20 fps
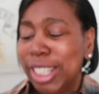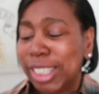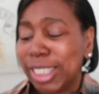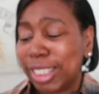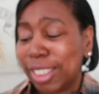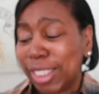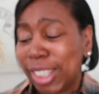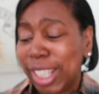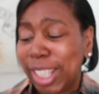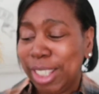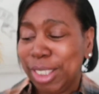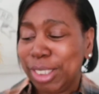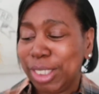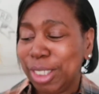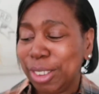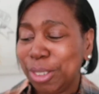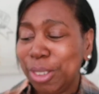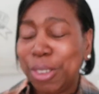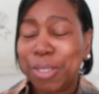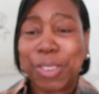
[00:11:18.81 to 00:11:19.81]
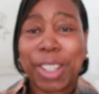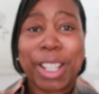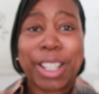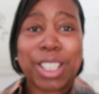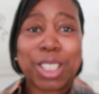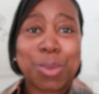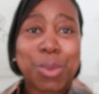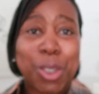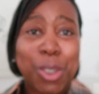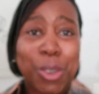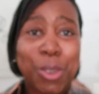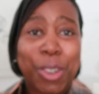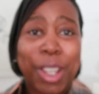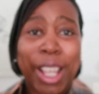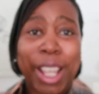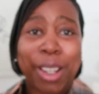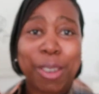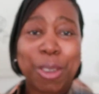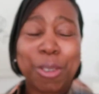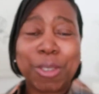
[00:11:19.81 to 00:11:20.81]
So yeah, so I've got that as
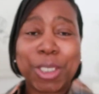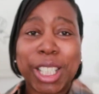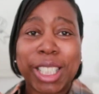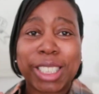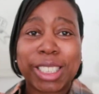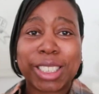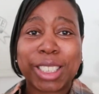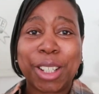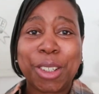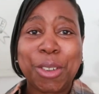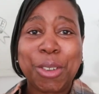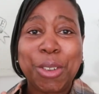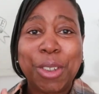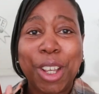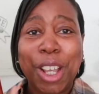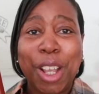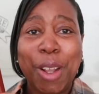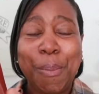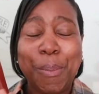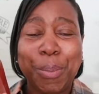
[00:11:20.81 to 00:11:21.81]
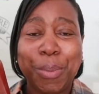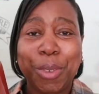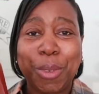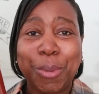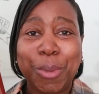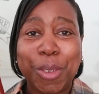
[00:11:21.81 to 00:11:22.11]
well out of Tesco